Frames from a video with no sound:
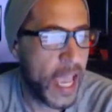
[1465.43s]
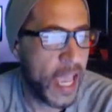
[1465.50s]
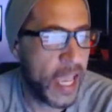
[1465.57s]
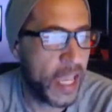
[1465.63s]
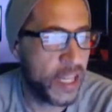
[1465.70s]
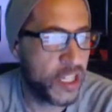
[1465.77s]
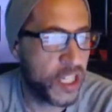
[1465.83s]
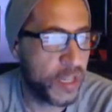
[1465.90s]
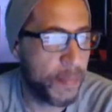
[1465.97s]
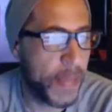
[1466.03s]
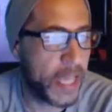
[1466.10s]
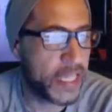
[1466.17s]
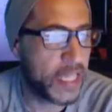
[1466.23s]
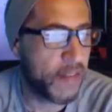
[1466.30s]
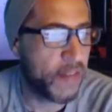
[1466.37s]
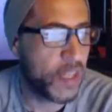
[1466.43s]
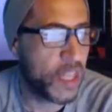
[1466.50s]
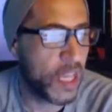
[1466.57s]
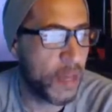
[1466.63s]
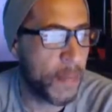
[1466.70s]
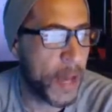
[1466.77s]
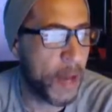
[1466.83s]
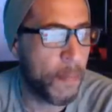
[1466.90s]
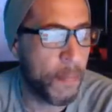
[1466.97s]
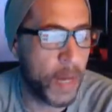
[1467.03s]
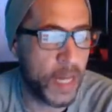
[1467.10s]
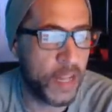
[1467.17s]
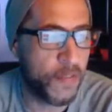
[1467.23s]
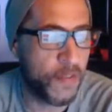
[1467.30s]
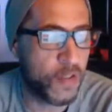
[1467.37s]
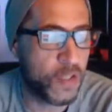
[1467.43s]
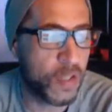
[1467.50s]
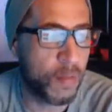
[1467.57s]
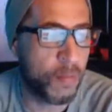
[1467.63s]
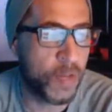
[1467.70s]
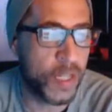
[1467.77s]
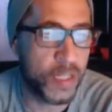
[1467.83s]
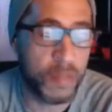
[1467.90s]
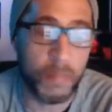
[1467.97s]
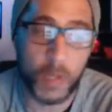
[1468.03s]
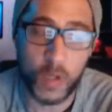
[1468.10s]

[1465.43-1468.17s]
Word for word: and she makes everything about money for some reason